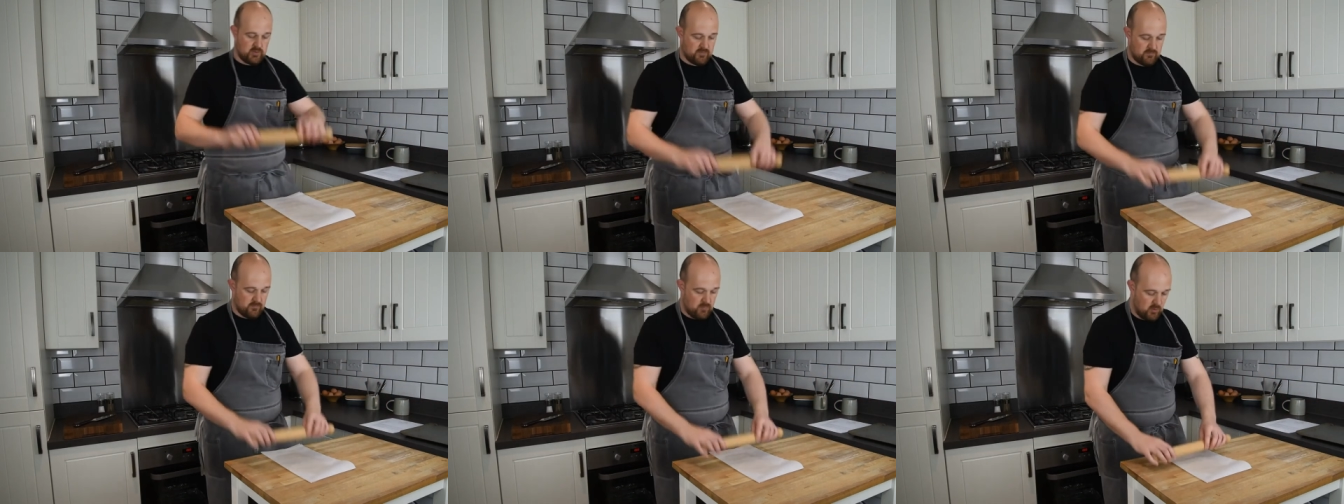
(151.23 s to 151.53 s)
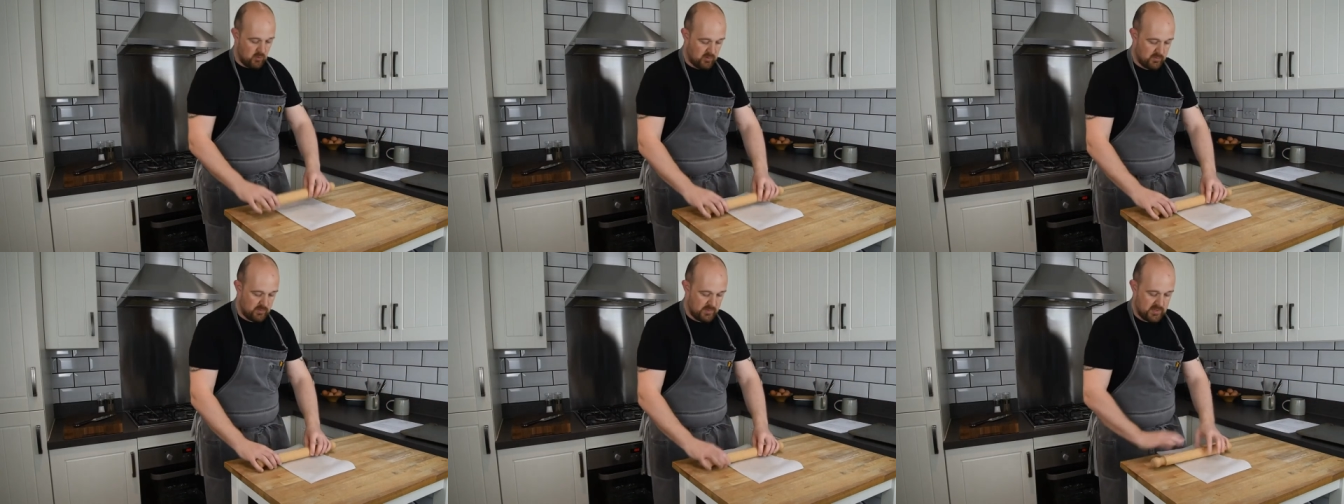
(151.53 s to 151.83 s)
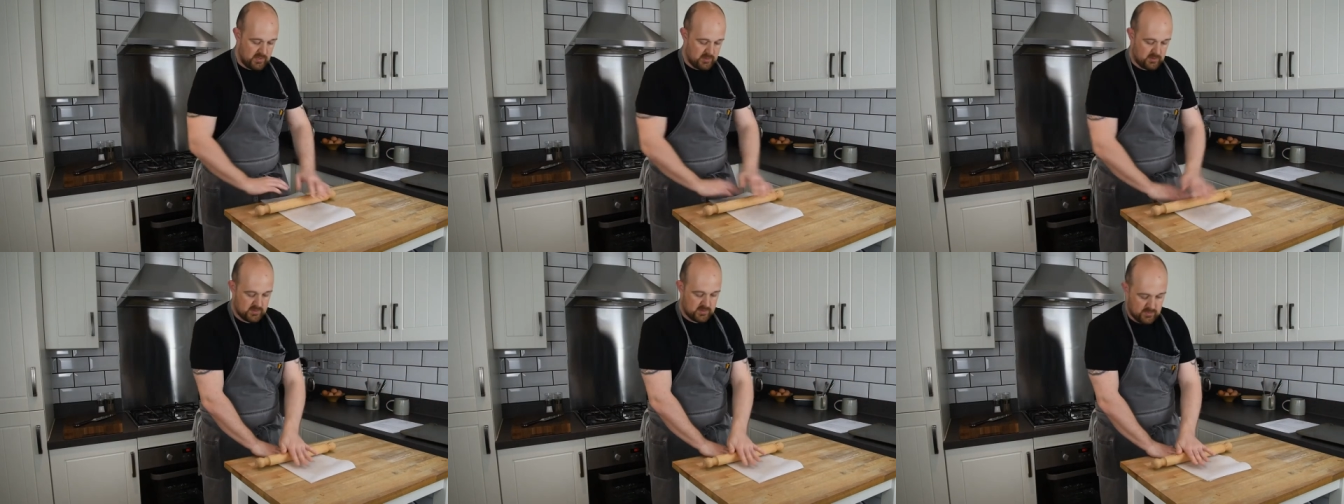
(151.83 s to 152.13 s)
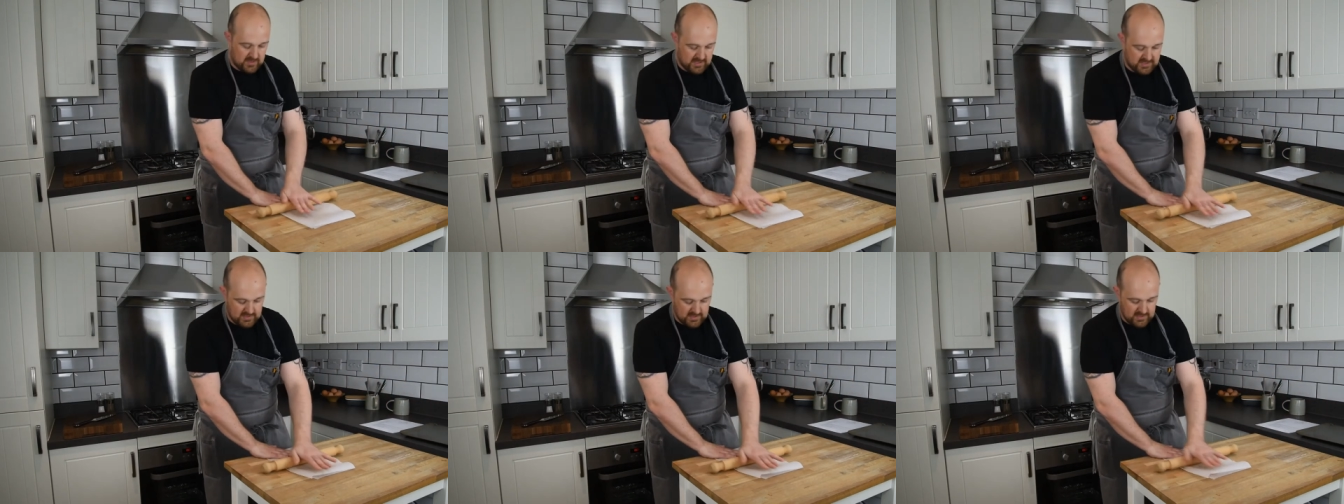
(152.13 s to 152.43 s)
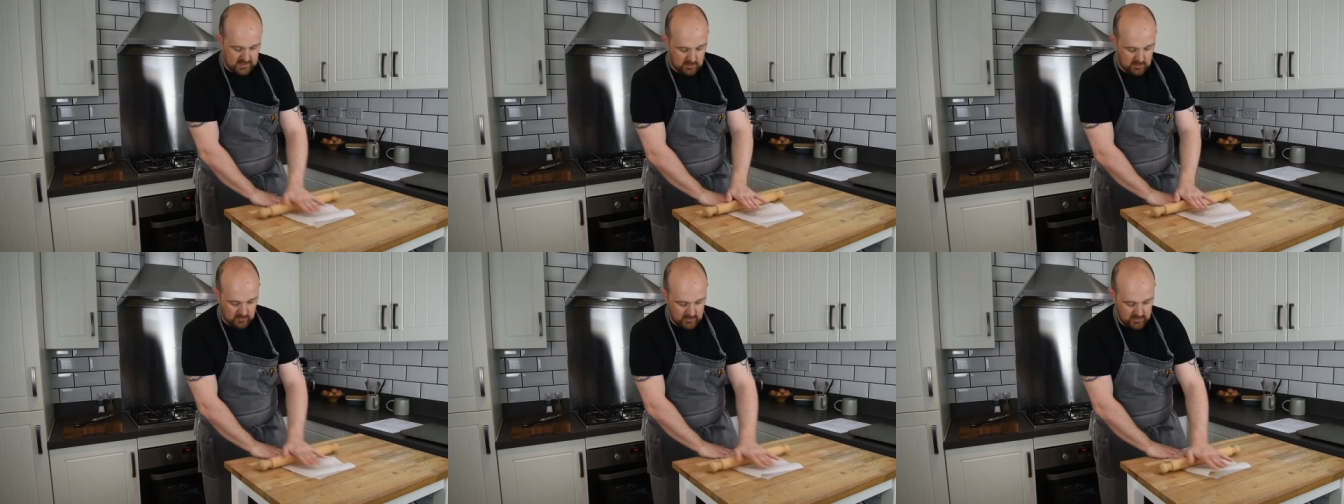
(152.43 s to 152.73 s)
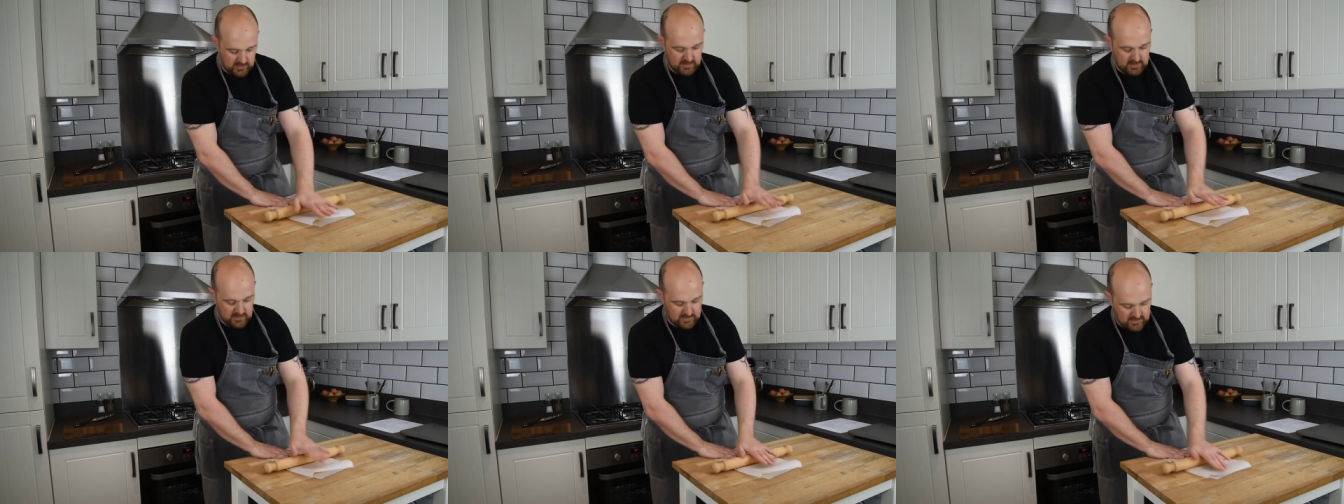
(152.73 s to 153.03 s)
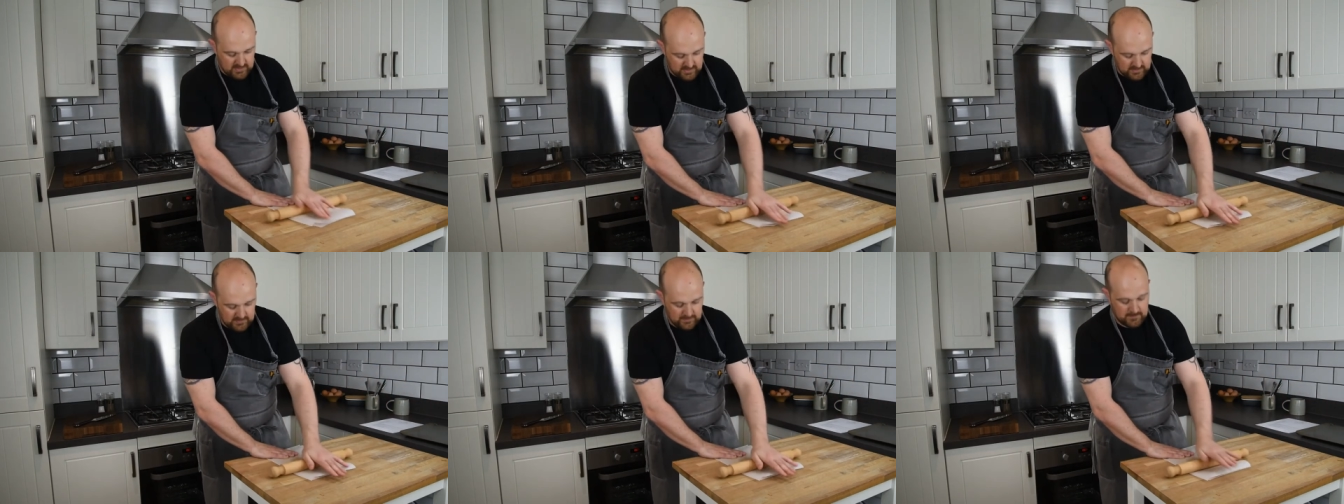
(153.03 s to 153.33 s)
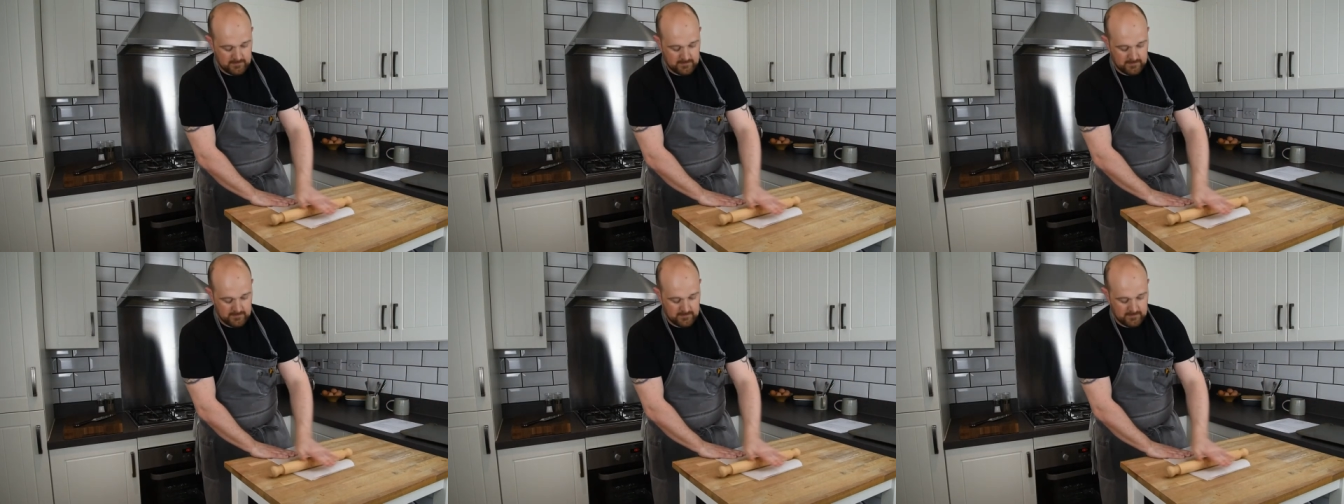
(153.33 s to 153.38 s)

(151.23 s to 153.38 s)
a rolling pin just makes it a little bit easier